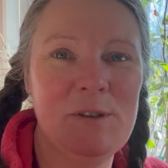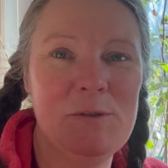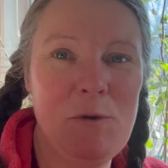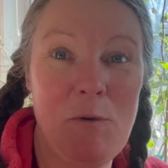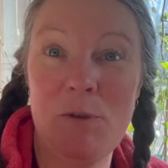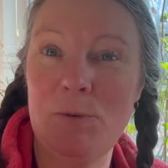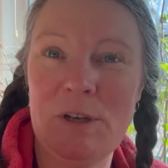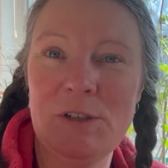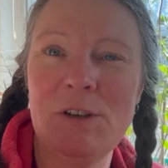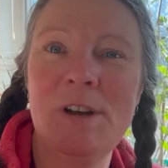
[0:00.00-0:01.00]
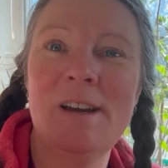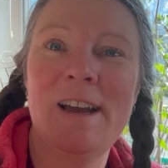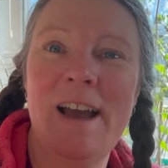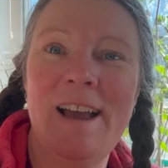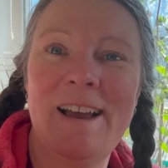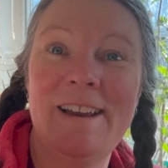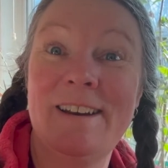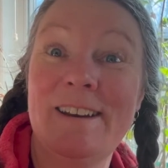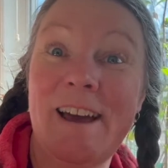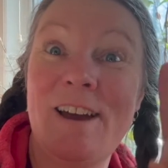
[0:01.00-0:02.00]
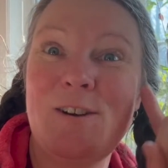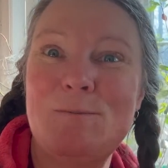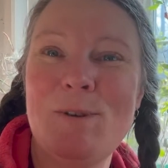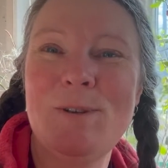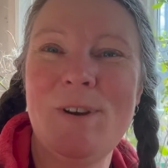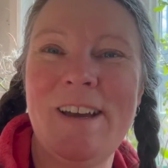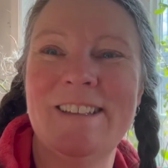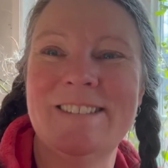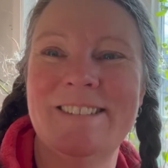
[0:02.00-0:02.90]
to over the winter, and I hope you enjoy it.